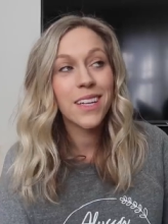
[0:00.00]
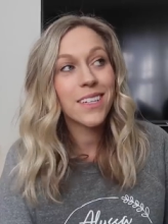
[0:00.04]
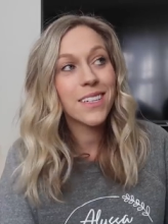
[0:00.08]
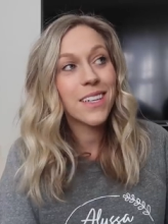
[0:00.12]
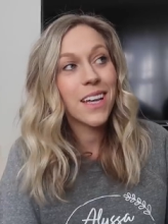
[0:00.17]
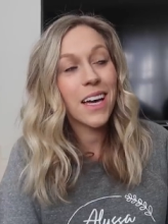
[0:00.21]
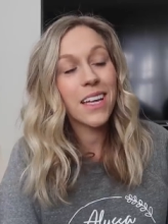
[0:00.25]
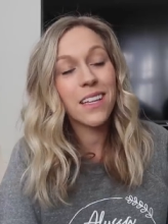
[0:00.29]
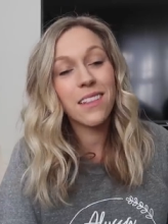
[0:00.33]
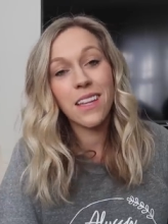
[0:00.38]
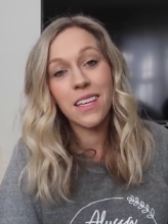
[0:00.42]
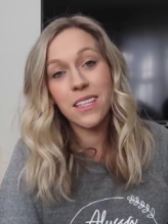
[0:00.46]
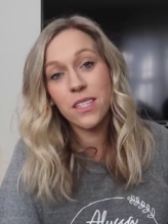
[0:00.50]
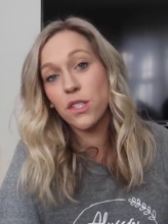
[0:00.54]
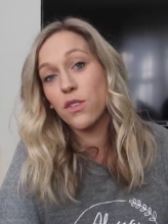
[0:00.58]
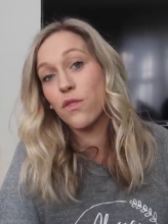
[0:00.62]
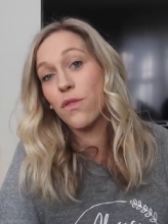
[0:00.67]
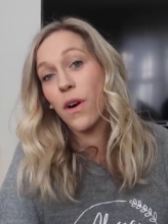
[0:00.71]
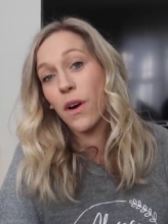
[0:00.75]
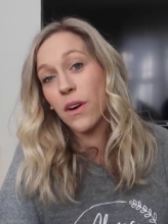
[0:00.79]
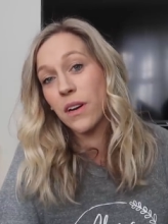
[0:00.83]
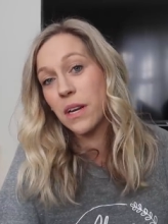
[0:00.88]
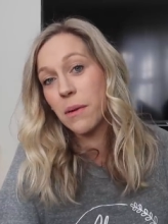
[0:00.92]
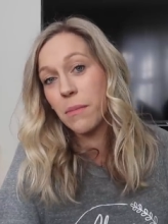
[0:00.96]
Not unless
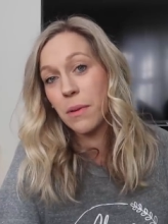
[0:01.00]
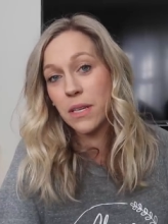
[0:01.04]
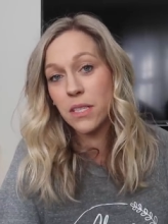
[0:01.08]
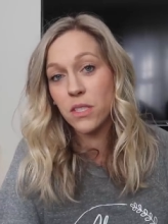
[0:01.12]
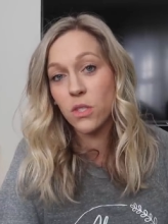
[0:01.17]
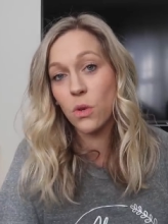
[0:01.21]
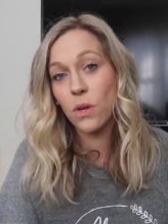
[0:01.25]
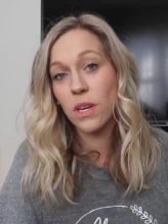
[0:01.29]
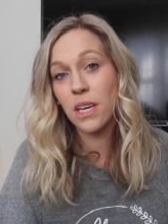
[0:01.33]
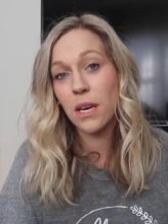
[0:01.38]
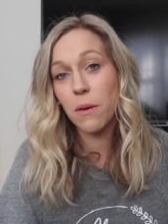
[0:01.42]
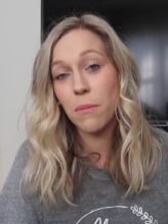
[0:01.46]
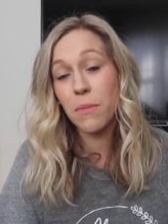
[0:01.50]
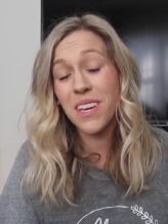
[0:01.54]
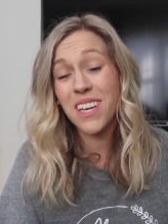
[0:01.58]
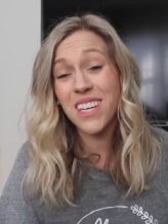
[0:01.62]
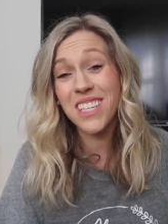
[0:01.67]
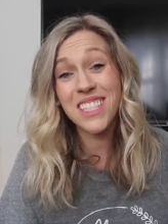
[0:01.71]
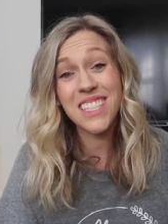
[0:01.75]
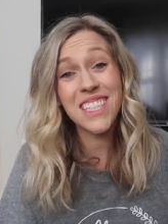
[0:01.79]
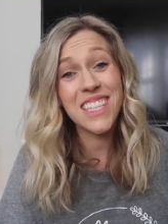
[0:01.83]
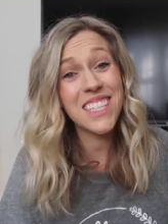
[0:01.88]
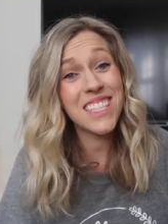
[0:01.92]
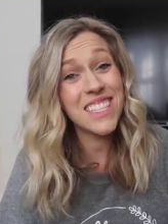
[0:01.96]
you've already been doing it
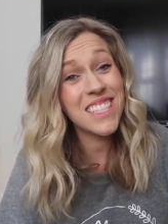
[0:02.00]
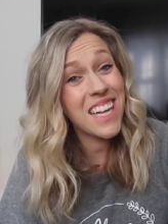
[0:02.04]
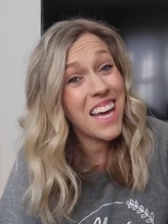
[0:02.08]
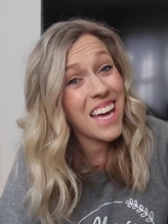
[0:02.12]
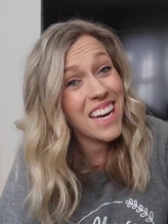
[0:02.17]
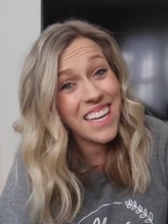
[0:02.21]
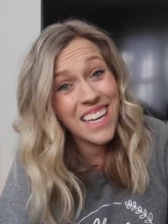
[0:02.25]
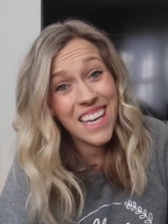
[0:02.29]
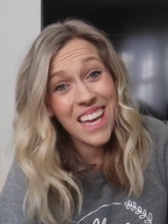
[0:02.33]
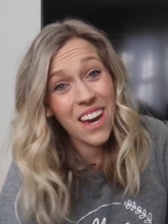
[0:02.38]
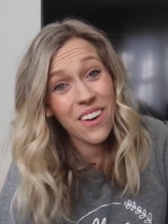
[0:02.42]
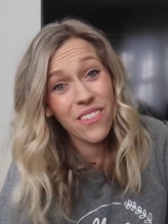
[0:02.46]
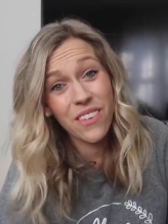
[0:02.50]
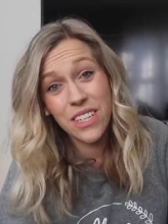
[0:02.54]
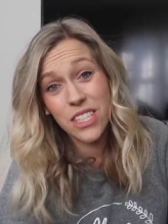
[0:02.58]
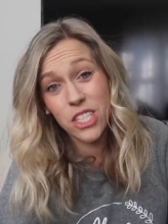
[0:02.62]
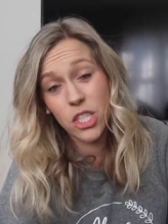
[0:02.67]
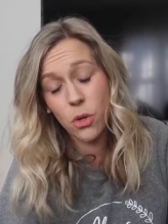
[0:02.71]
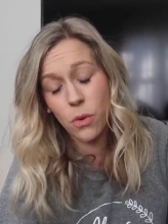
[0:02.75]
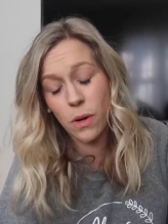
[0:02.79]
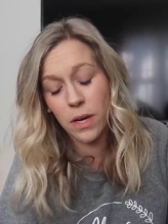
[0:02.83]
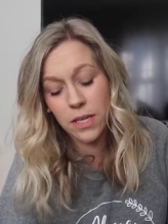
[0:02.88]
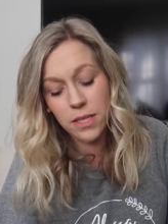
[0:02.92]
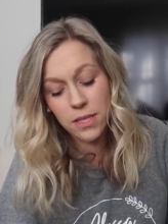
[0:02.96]
because it is not a get
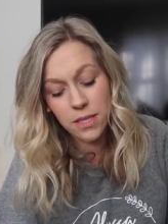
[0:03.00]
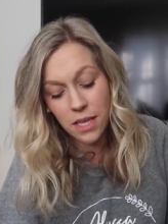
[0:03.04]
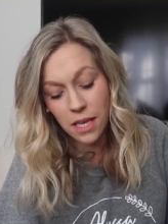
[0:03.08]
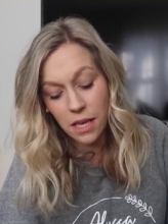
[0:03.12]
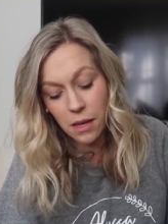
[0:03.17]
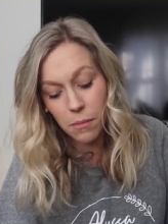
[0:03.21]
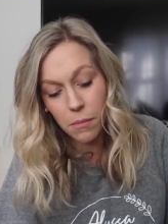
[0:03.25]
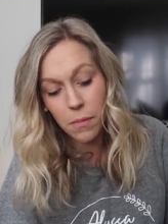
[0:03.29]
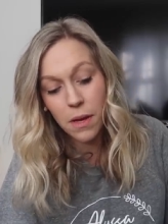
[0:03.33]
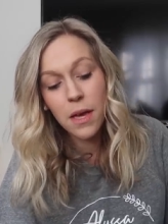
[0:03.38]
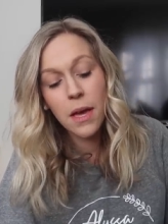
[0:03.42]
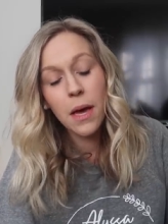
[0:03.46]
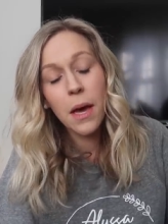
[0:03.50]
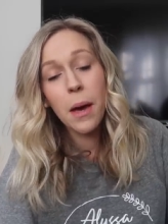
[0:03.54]
rich quick scheme.